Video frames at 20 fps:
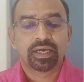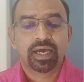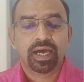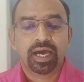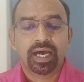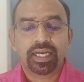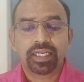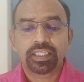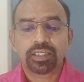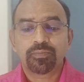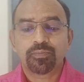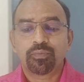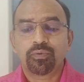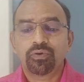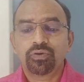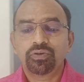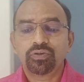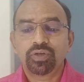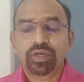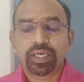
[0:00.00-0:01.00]
Another
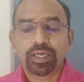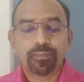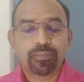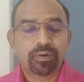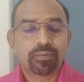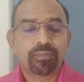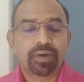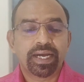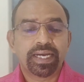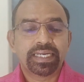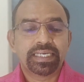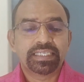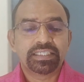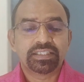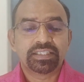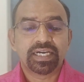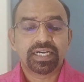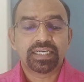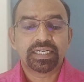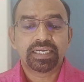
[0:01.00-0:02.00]
point to keep in mind is
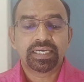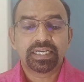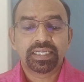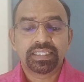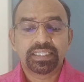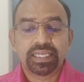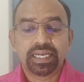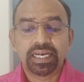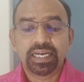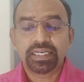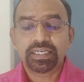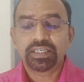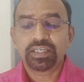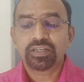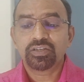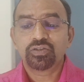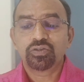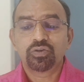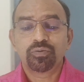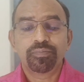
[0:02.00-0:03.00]
that the letter
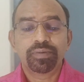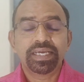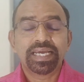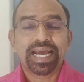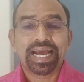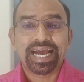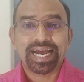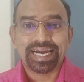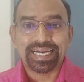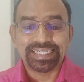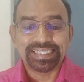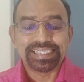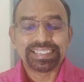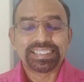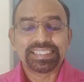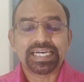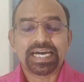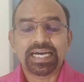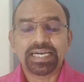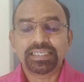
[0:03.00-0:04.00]
should be
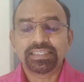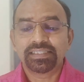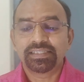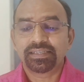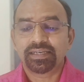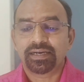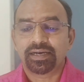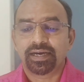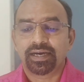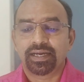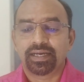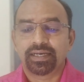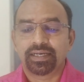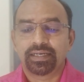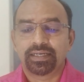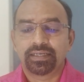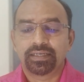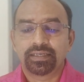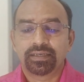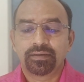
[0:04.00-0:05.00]
concise
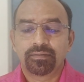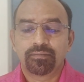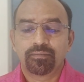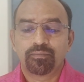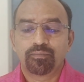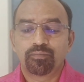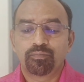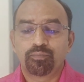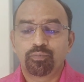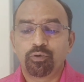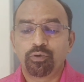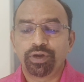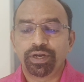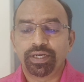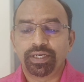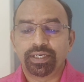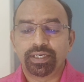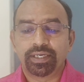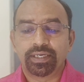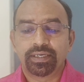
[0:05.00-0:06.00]
and
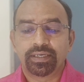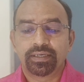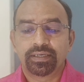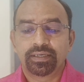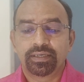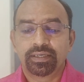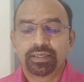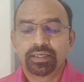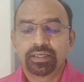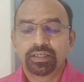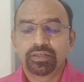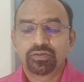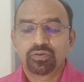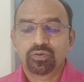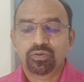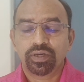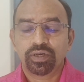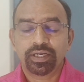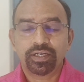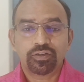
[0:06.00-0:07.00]
point.
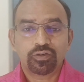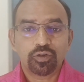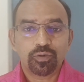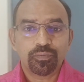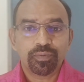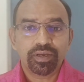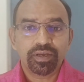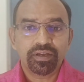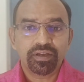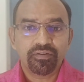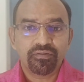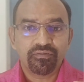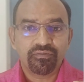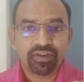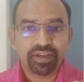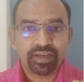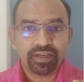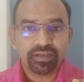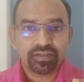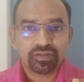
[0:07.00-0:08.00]
So it should be
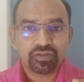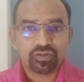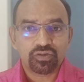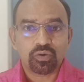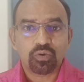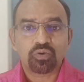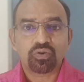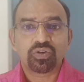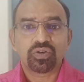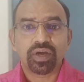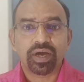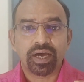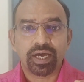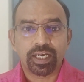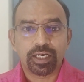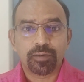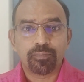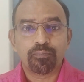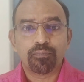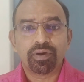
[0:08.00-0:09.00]
very short
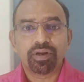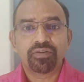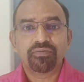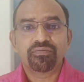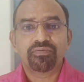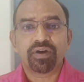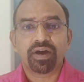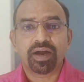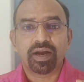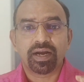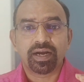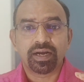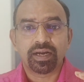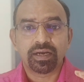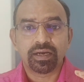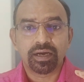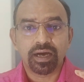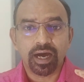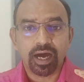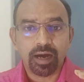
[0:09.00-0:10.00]
and brief
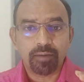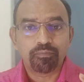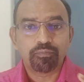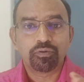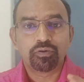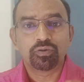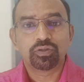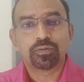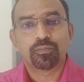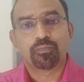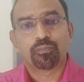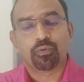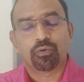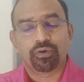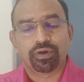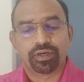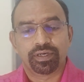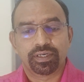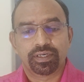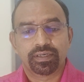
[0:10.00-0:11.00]
and up to the
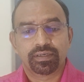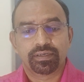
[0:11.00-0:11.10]
point.